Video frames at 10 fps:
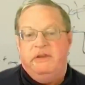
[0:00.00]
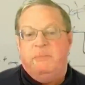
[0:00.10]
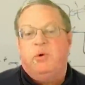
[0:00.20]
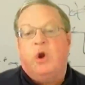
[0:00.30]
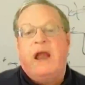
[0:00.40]

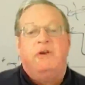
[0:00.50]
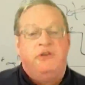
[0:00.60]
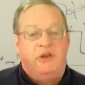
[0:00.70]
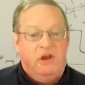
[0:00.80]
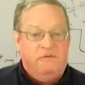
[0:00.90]
prior
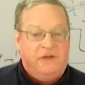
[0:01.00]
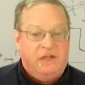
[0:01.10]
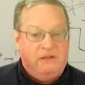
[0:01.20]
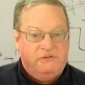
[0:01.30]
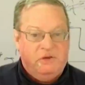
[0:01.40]
to COVID,
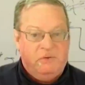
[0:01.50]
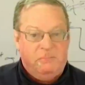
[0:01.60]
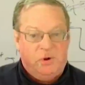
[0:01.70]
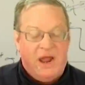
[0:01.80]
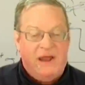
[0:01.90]
so
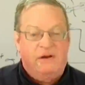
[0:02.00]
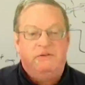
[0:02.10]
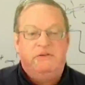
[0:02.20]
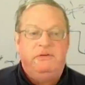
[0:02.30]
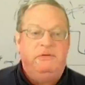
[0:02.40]
prior
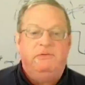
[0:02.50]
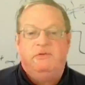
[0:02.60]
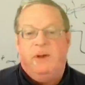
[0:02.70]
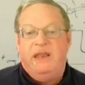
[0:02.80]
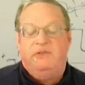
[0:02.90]
to
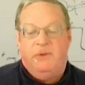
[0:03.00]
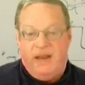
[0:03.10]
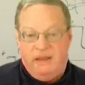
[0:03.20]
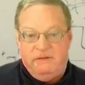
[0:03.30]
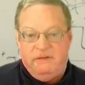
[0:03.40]
2020,
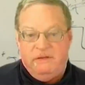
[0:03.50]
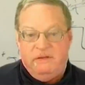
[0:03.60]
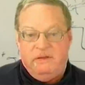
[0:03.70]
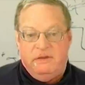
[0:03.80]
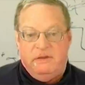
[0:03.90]

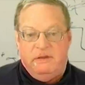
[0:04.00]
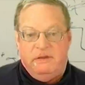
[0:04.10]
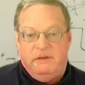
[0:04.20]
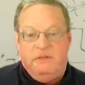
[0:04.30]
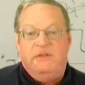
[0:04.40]

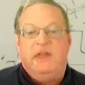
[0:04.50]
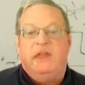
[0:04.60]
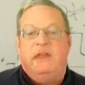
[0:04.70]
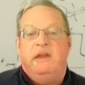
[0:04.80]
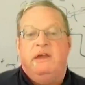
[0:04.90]

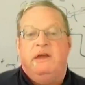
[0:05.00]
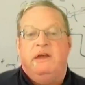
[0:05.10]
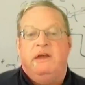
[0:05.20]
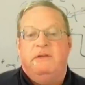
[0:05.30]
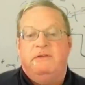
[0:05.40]
the
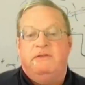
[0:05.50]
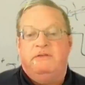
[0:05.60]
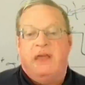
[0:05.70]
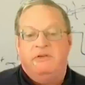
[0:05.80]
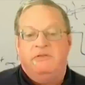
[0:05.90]

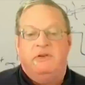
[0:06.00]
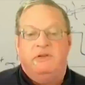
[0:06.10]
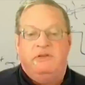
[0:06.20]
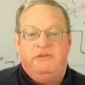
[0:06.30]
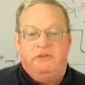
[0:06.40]
Centers for
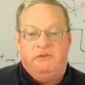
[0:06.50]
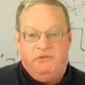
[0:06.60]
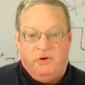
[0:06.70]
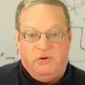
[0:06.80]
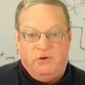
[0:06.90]
Disease
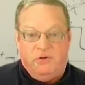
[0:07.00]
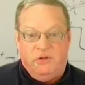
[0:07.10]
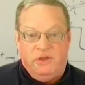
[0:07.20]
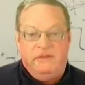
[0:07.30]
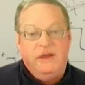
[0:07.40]
Control,
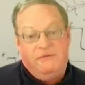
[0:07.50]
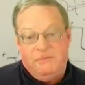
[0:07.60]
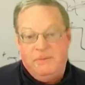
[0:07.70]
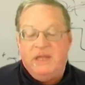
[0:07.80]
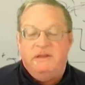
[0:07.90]
the
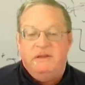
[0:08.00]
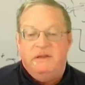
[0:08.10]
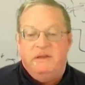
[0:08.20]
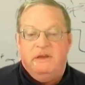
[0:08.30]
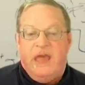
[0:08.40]
government,
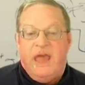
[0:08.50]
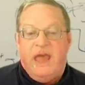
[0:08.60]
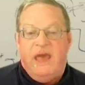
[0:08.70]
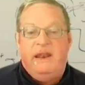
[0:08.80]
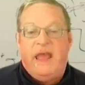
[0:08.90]

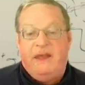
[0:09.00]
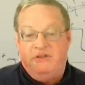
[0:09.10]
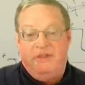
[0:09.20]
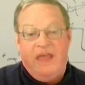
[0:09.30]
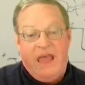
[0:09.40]

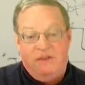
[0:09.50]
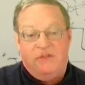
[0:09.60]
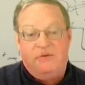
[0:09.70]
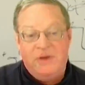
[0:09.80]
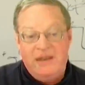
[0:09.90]
they had
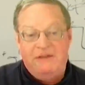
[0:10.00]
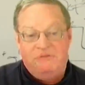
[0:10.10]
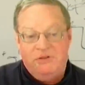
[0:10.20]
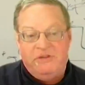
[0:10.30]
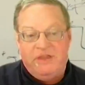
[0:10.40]
3
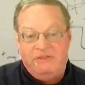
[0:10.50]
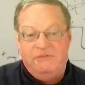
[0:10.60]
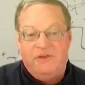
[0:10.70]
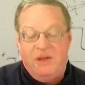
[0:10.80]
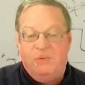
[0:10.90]
different sets
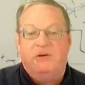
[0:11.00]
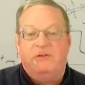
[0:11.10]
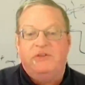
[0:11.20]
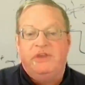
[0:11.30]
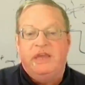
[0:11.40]
of
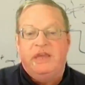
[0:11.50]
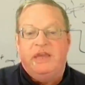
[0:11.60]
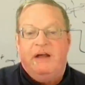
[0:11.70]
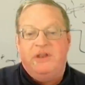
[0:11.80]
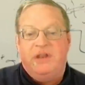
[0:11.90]
numbers
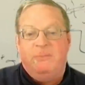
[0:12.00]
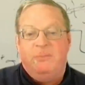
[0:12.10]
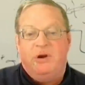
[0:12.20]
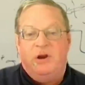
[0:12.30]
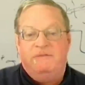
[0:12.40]
of the
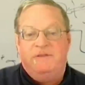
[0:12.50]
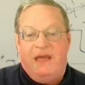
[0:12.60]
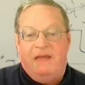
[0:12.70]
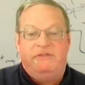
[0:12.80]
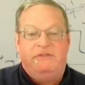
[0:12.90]
number of
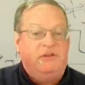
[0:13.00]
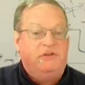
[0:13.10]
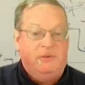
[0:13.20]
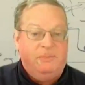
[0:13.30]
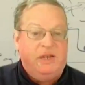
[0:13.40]
deaths
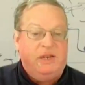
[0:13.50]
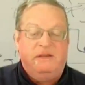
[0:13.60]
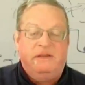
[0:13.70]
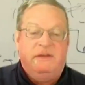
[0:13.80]
attributed